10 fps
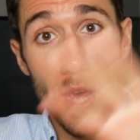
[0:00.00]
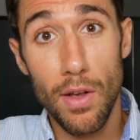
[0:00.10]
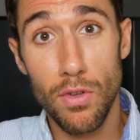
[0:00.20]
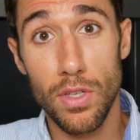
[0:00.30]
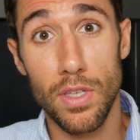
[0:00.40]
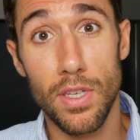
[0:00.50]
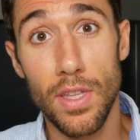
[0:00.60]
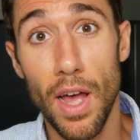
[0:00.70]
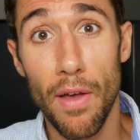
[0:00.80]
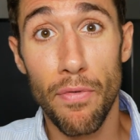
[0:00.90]
angles and
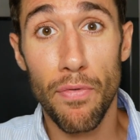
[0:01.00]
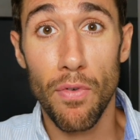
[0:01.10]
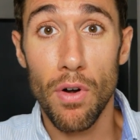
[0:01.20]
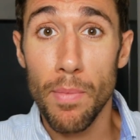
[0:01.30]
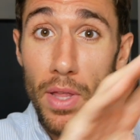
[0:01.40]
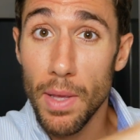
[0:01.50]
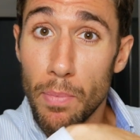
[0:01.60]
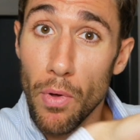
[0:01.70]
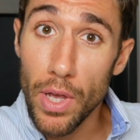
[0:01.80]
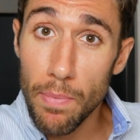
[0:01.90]
stuff, or me like
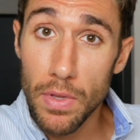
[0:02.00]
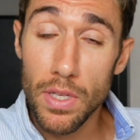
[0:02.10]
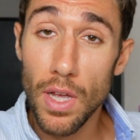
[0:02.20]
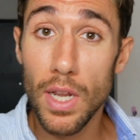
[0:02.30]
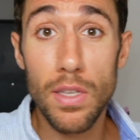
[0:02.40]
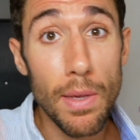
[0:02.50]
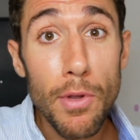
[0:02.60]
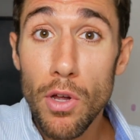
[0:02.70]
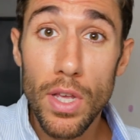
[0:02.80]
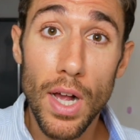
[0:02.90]
pulling up the studies, let
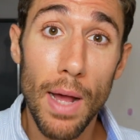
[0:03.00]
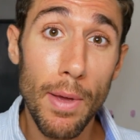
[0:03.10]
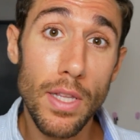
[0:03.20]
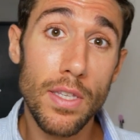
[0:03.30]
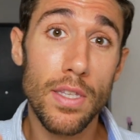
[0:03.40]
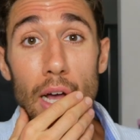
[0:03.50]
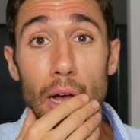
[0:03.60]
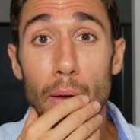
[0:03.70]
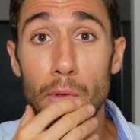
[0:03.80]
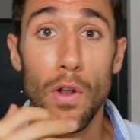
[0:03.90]
me know in the comments.
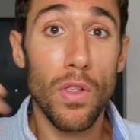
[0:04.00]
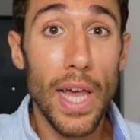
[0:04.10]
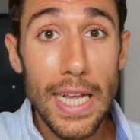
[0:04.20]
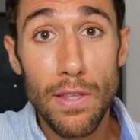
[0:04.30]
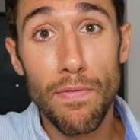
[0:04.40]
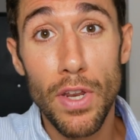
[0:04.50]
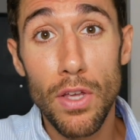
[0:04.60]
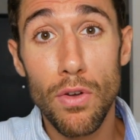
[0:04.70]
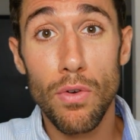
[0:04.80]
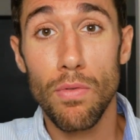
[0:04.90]
Um, you know, like the
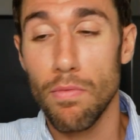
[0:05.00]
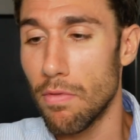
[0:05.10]
video,